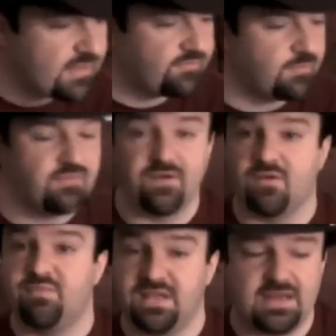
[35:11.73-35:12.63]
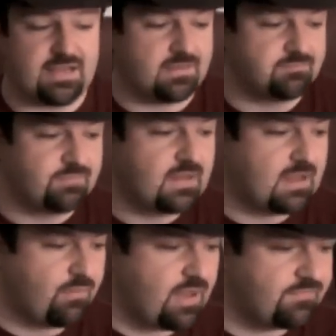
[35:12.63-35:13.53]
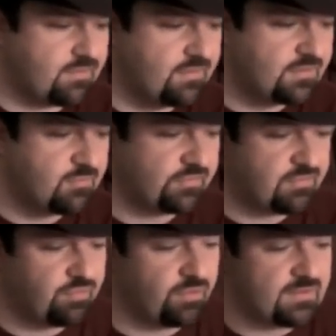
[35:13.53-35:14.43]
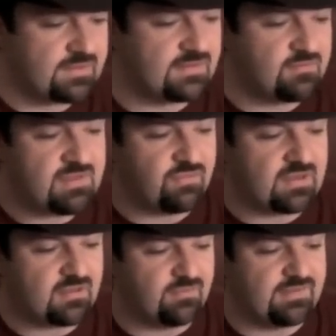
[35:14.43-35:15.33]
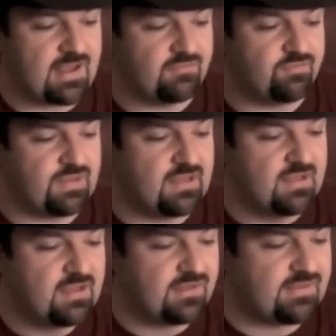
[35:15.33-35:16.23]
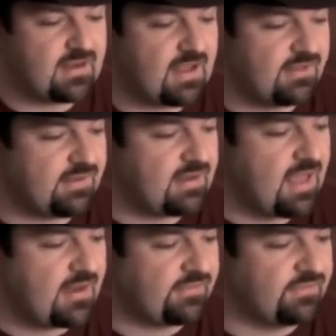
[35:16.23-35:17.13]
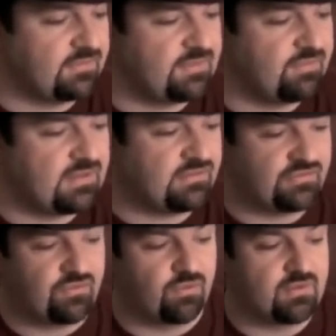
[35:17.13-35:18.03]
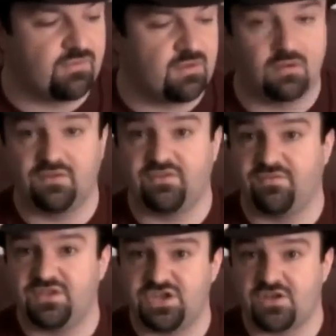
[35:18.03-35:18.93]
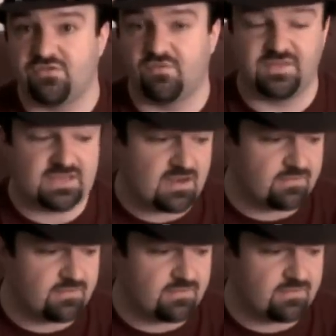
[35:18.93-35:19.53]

audience from the very beginning. However, the most important thing to me when it comes down to it is that it has an excellently written story regardless of the gender of the